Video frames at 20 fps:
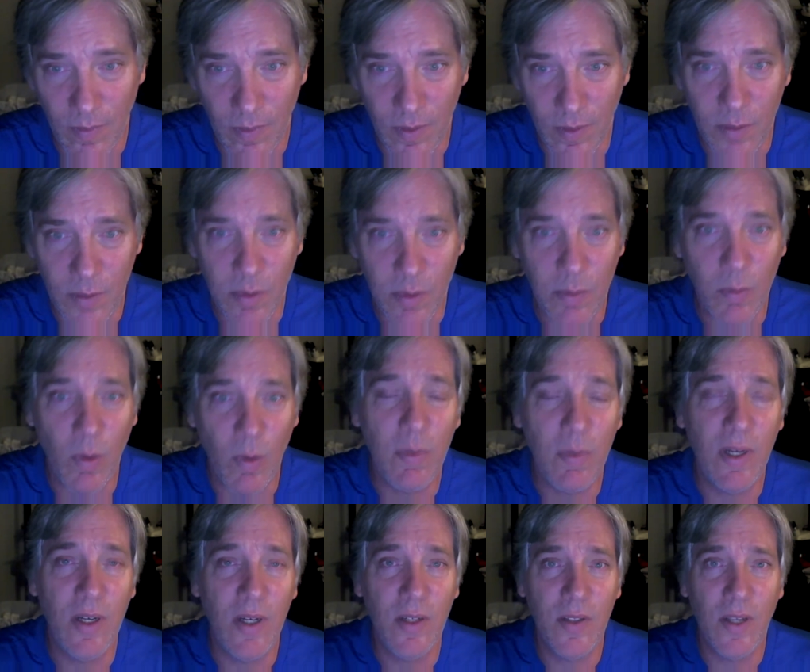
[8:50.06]
these people want
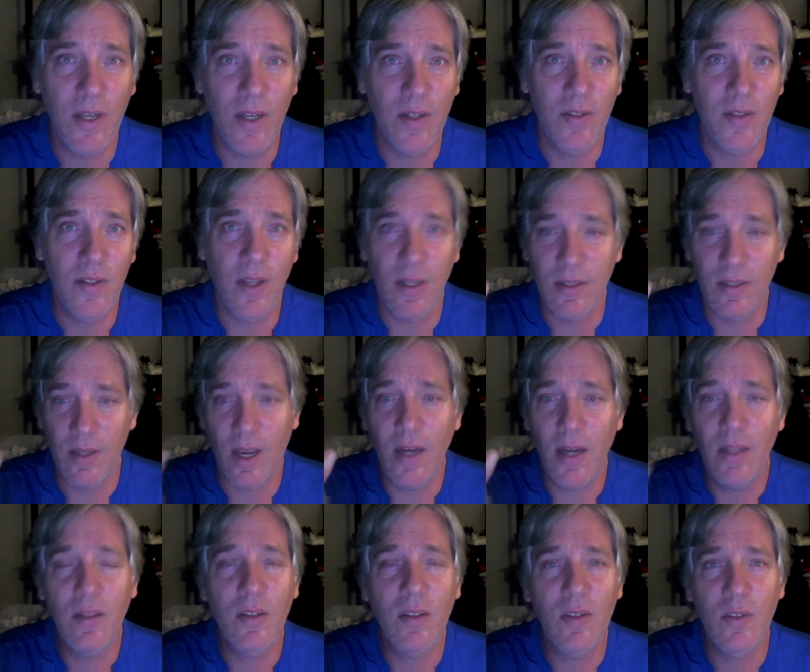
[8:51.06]
me to design a
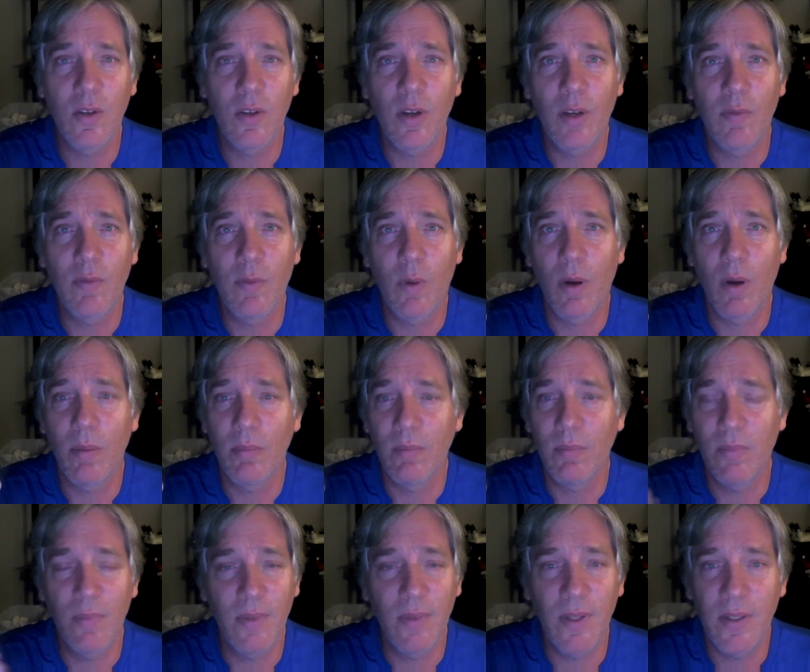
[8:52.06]
tiny little circuit for them.
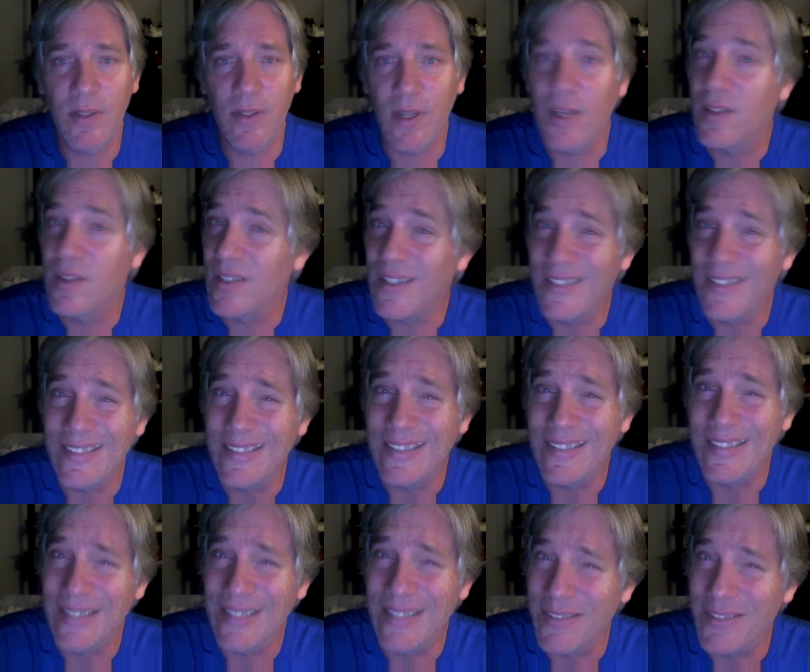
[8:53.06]
It's easy.
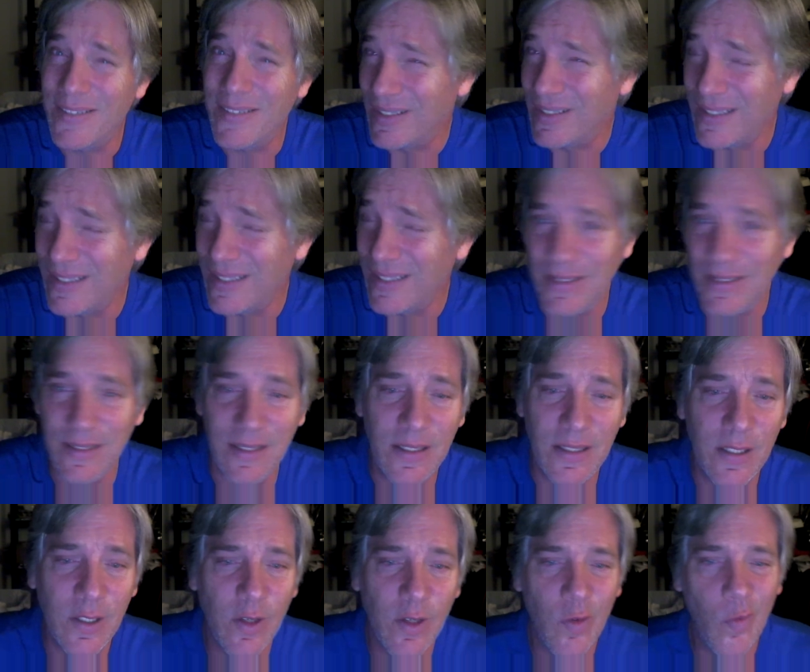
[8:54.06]
It's really easy.
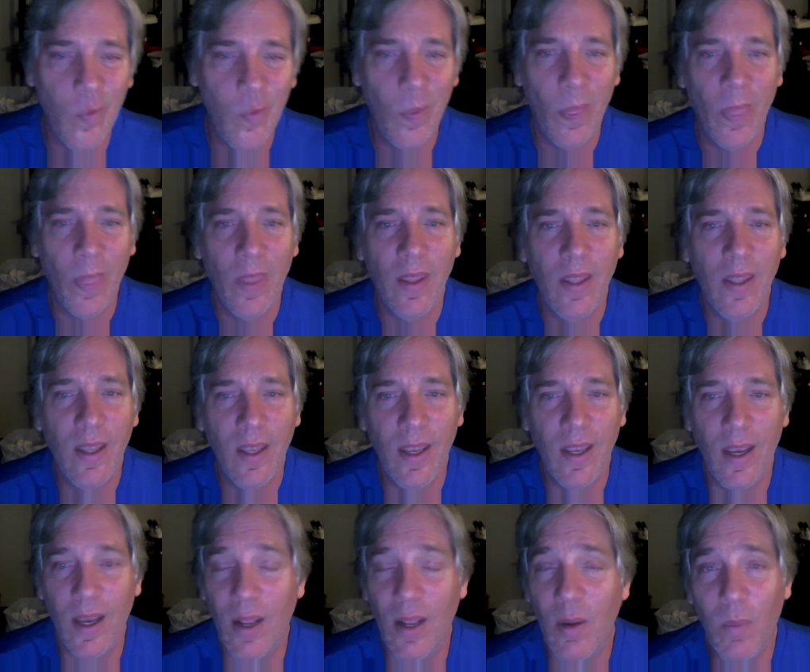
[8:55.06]

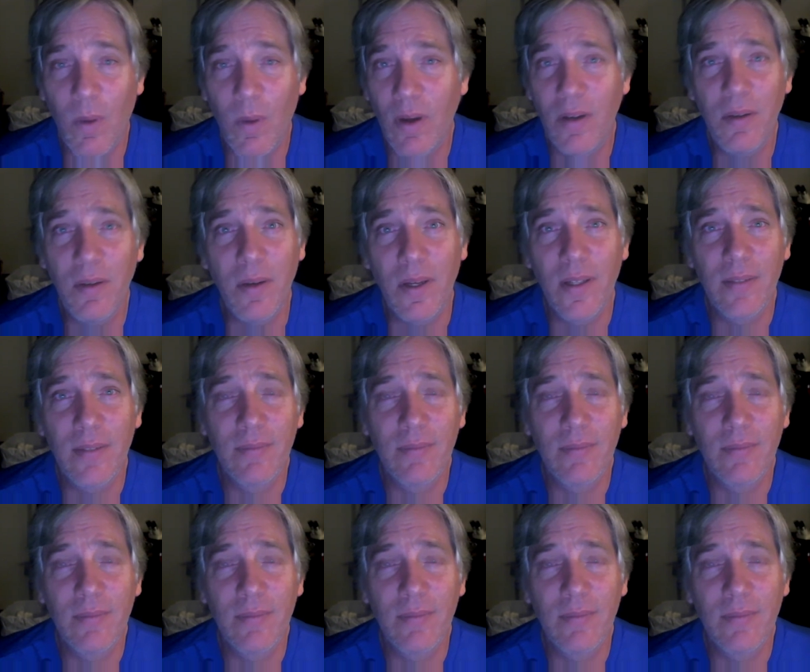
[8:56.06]
I don't want to do it.